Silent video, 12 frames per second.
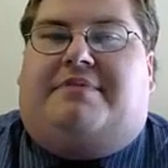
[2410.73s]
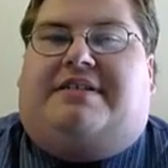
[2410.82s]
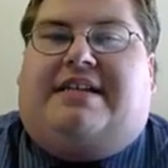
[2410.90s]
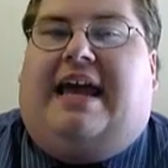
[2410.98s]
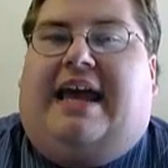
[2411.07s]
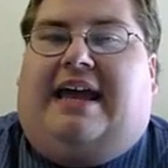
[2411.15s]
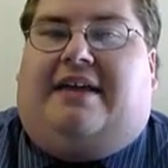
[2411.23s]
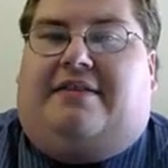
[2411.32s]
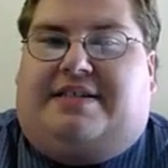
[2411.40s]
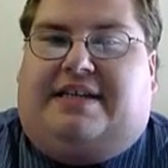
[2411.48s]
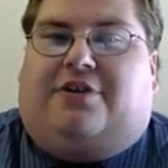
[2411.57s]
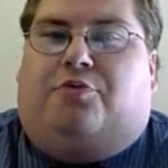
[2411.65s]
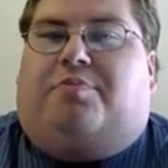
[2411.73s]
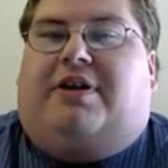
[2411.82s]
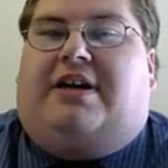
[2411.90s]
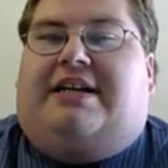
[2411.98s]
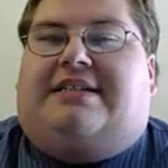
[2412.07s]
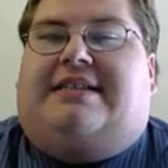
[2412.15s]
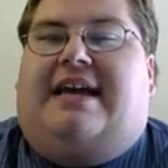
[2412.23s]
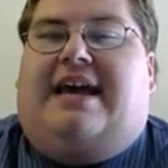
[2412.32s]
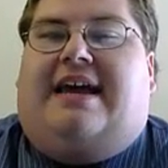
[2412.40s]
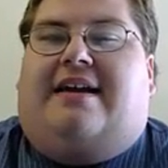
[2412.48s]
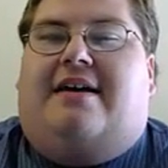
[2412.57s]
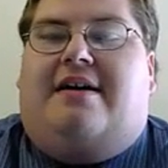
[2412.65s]
day, the single bloodiest
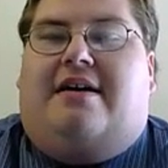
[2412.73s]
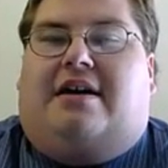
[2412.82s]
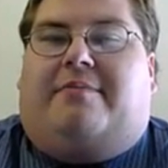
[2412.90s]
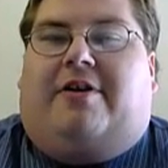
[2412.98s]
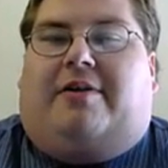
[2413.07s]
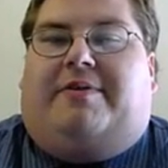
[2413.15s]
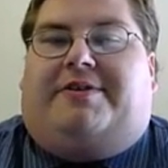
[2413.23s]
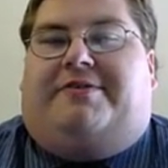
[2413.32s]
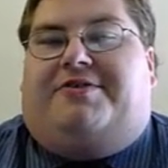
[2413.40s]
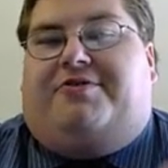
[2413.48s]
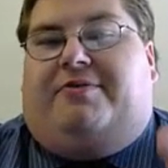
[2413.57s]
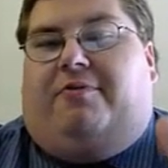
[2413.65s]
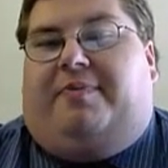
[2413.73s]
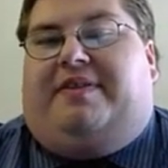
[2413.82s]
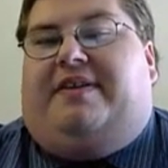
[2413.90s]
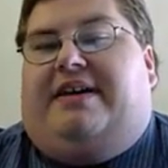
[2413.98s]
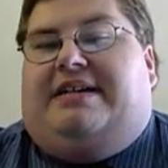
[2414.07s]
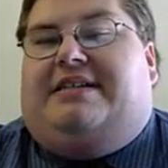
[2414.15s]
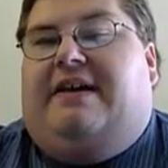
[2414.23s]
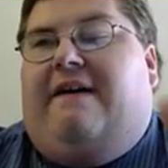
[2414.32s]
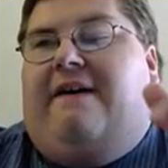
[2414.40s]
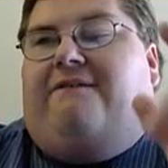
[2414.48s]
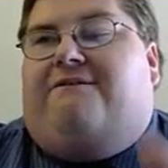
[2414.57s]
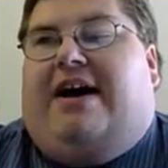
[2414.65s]
day in American military history will be this.
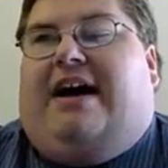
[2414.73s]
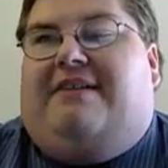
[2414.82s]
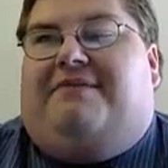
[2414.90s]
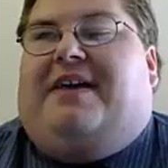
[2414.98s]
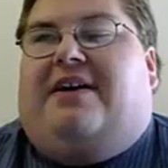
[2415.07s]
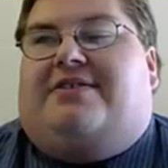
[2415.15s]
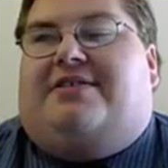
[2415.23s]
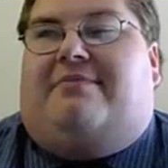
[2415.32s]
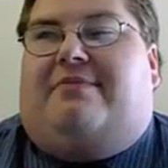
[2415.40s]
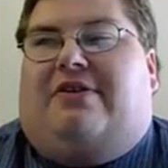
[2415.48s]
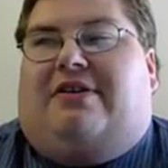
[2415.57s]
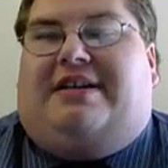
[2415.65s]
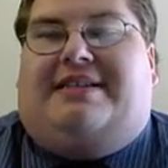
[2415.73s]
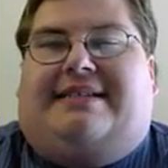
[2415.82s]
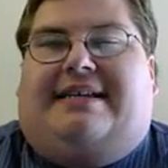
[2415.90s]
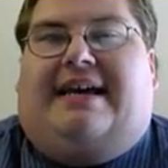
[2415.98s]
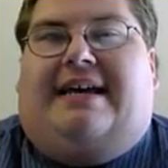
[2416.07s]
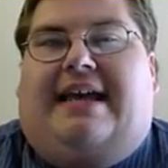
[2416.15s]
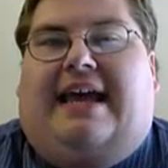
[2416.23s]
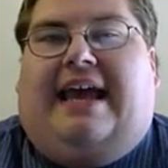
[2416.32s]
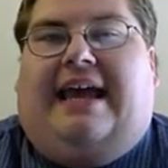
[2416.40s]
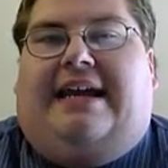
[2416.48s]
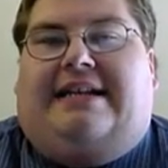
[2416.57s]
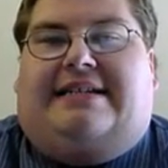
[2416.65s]
5,000 Americans dead,
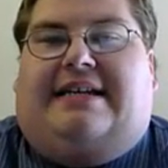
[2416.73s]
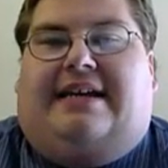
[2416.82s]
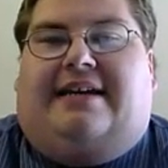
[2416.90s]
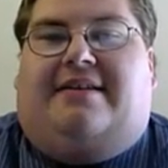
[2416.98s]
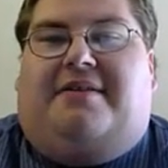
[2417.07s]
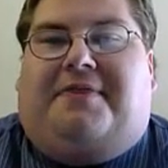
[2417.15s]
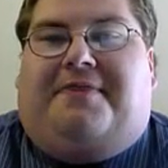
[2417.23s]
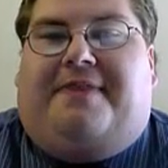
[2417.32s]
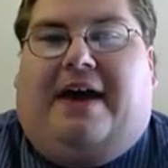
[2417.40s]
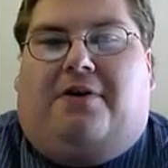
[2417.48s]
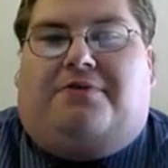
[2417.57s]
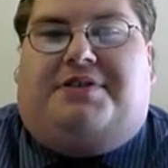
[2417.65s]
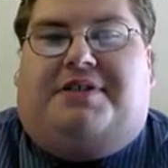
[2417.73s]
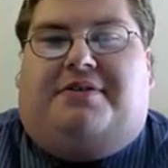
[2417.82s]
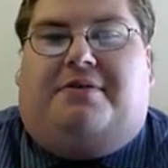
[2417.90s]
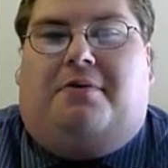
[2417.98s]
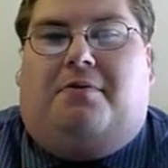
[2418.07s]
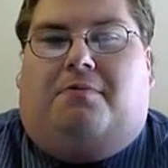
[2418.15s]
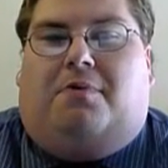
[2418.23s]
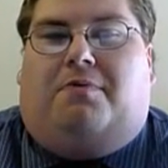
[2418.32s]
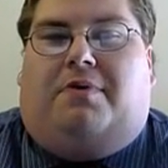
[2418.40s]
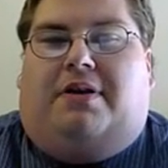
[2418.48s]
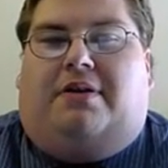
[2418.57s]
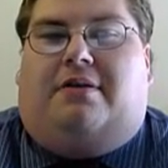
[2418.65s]
18,000
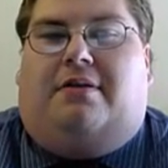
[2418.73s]
wounded.